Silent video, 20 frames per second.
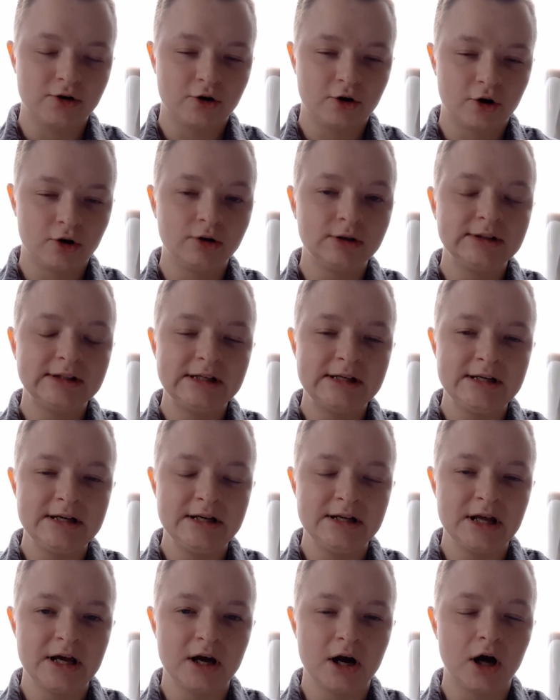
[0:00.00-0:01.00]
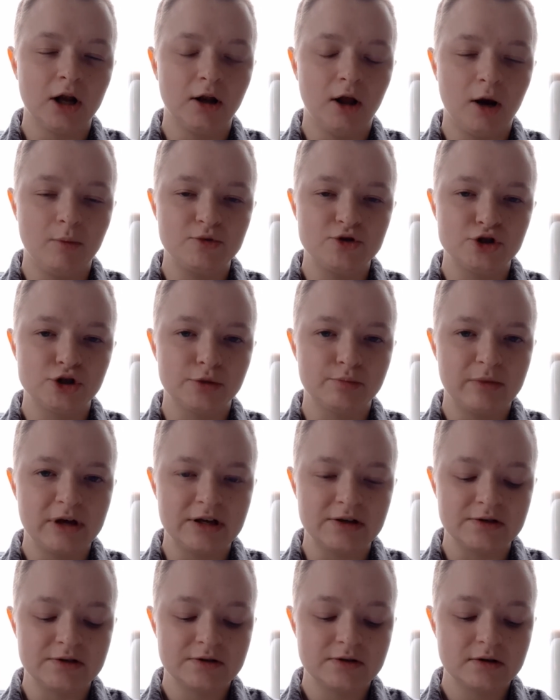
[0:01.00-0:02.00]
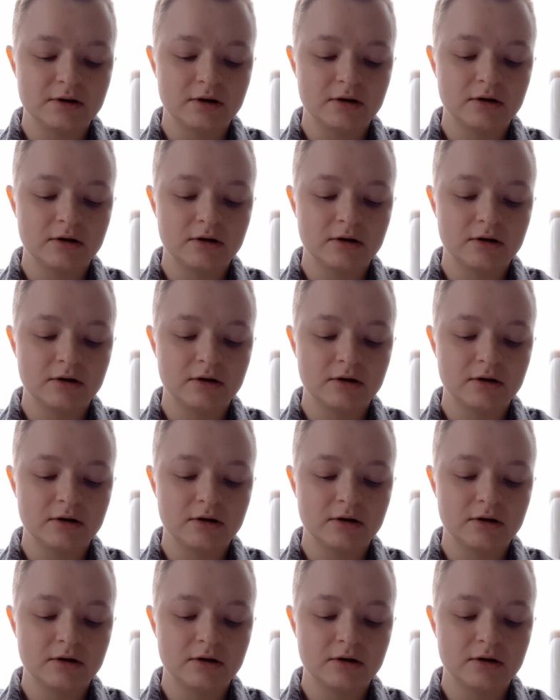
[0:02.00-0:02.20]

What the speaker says: currently eating a lobster bisque?"